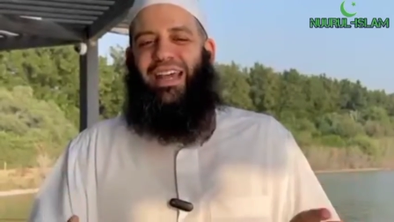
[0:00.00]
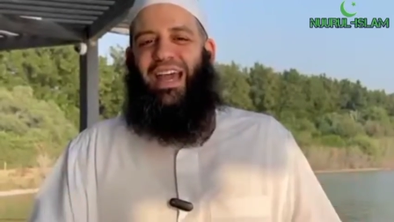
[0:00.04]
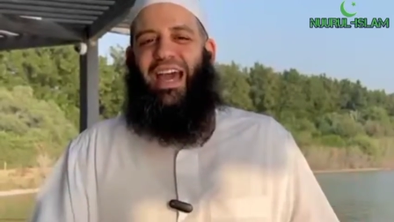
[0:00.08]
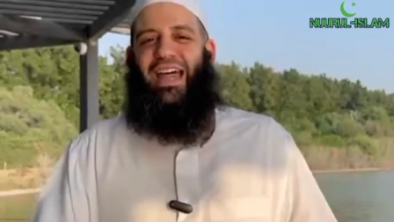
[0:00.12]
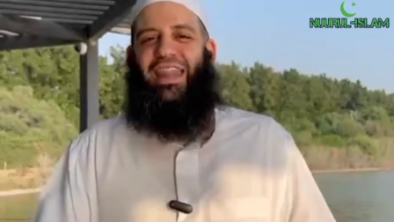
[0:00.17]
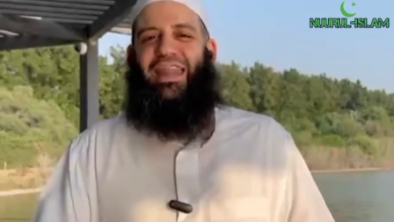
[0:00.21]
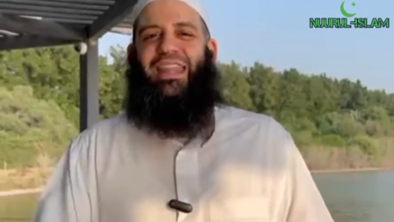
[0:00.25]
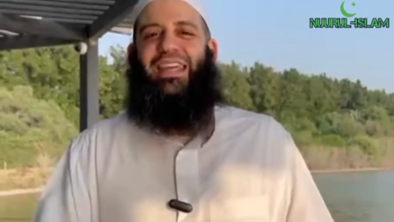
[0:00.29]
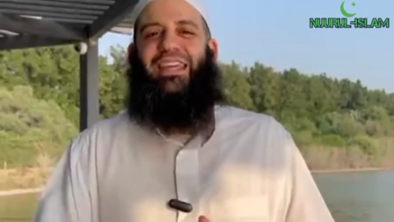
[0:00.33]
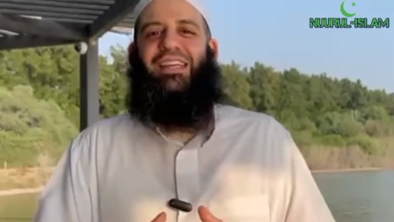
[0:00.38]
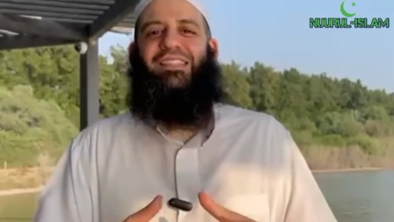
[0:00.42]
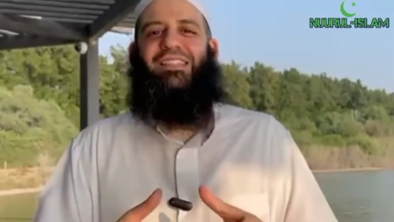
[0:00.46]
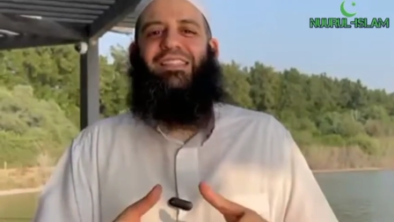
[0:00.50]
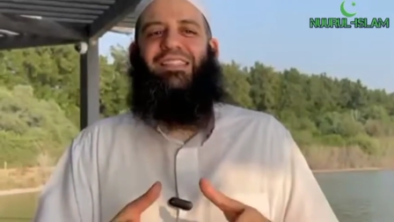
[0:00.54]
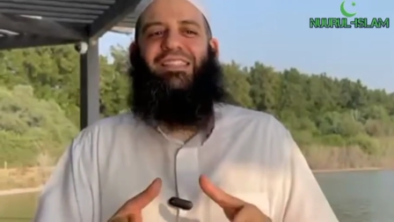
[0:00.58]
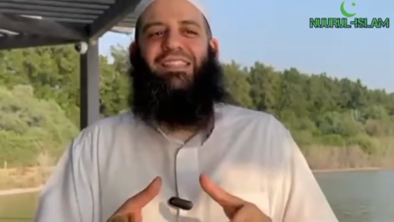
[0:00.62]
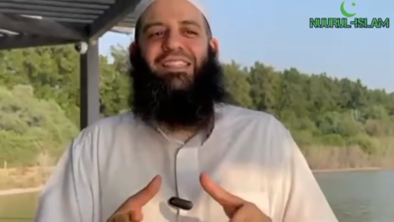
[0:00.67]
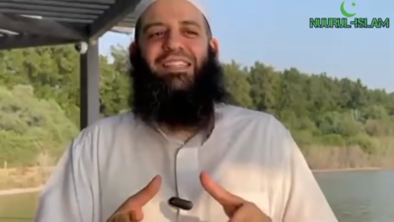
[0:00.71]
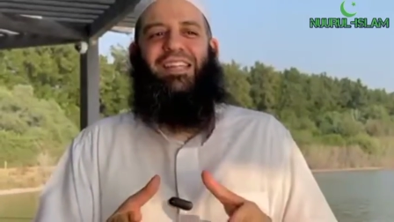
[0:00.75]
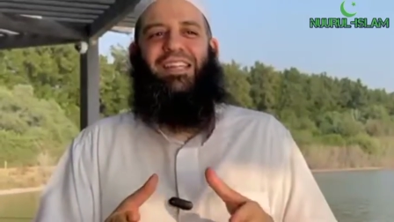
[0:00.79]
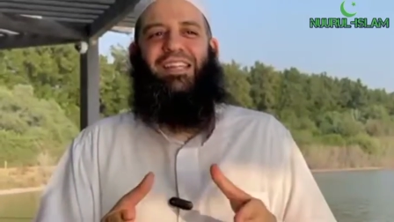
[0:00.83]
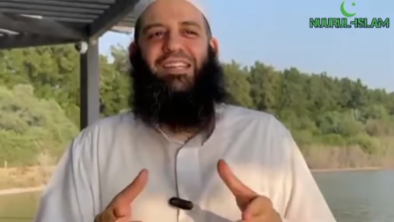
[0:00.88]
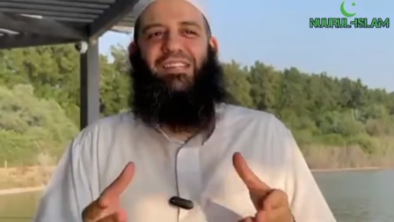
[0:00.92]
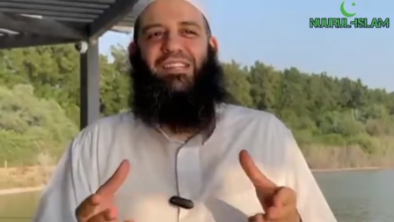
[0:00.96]
And
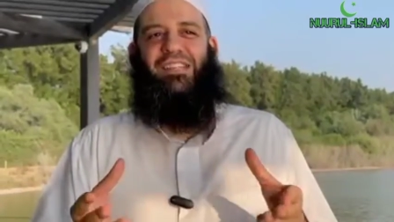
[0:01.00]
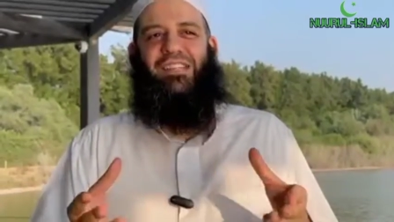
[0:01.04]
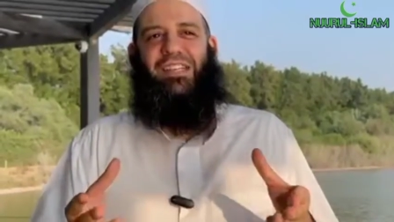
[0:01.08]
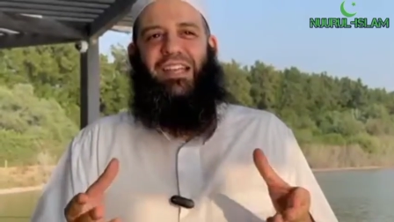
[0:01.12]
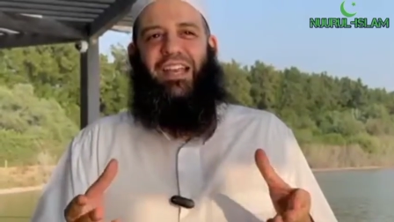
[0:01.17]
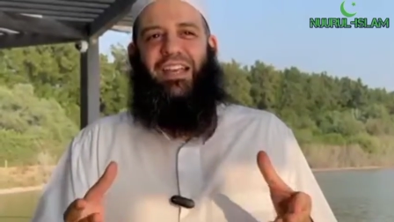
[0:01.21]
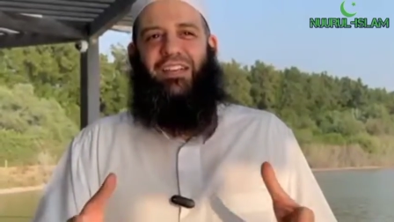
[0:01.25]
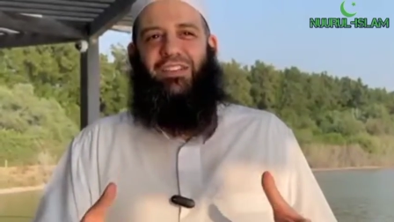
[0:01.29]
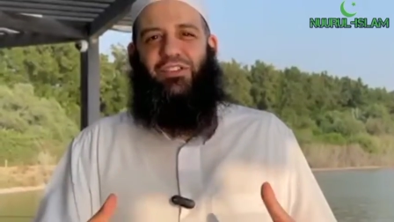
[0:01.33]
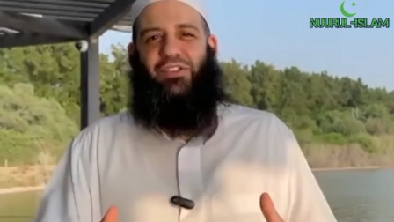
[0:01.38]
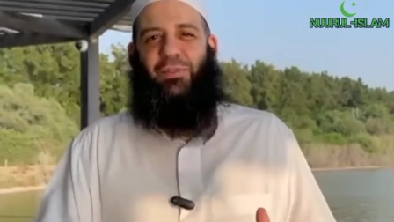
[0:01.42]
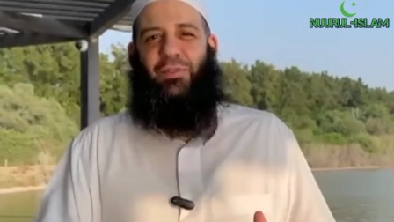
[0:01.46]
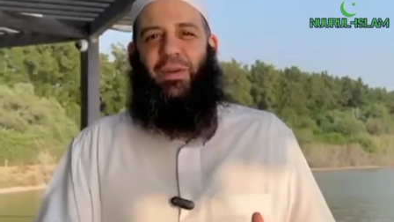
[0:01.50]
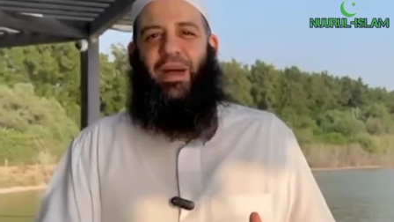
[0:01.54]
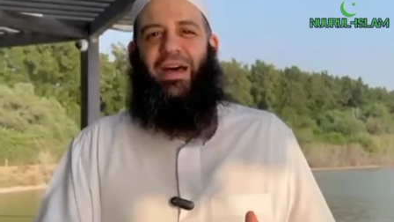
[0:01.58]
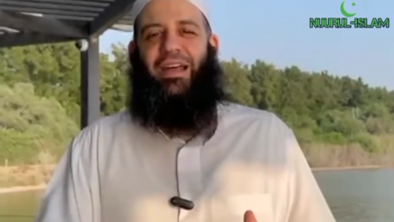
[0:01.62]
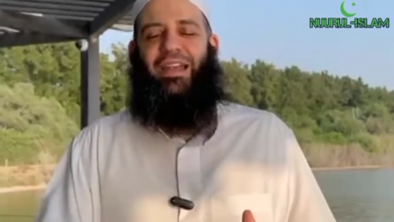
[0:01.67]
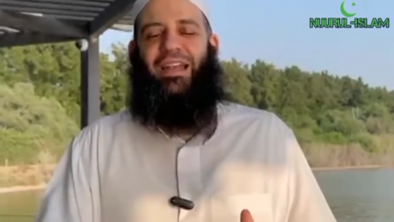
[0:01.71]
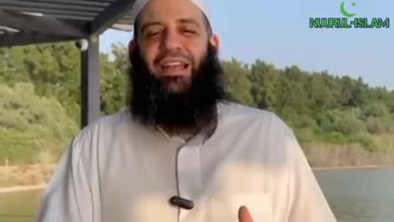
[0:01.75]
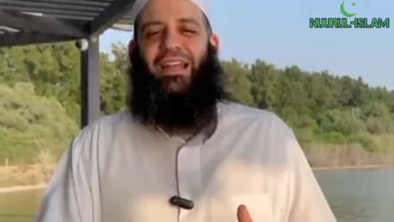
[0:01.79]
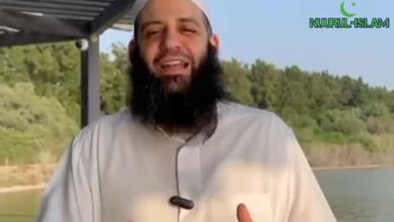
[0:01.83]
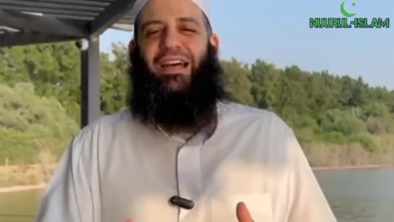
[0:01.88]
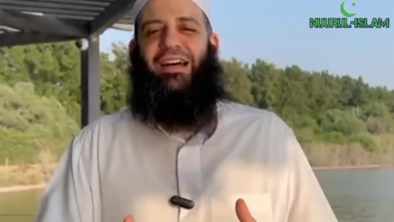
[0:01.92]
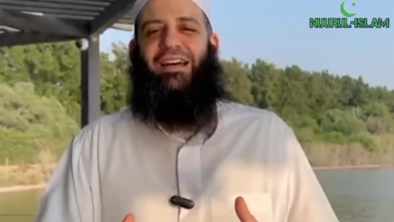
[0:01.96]
this is, yani
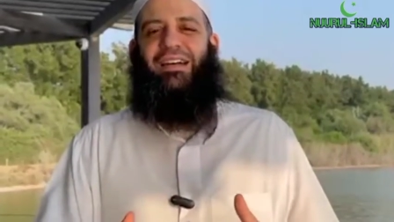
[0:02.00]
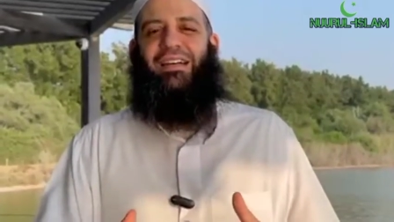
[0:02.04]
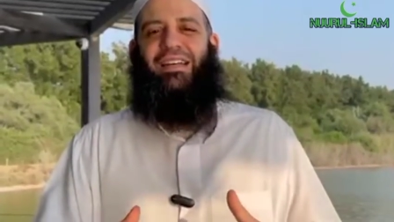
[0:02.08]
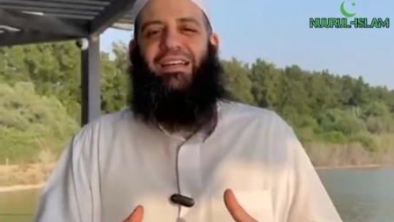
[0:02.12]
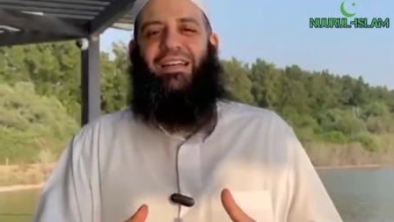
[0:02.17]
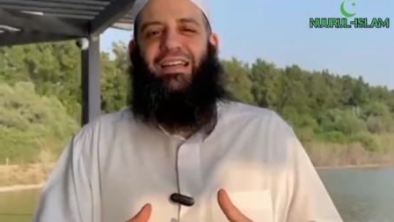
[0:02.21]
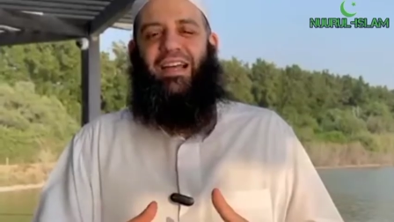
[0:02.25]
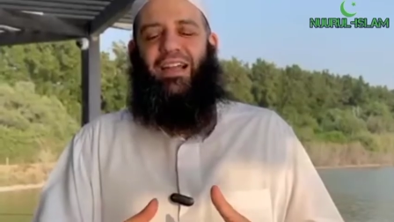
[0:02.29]
subhanAllah,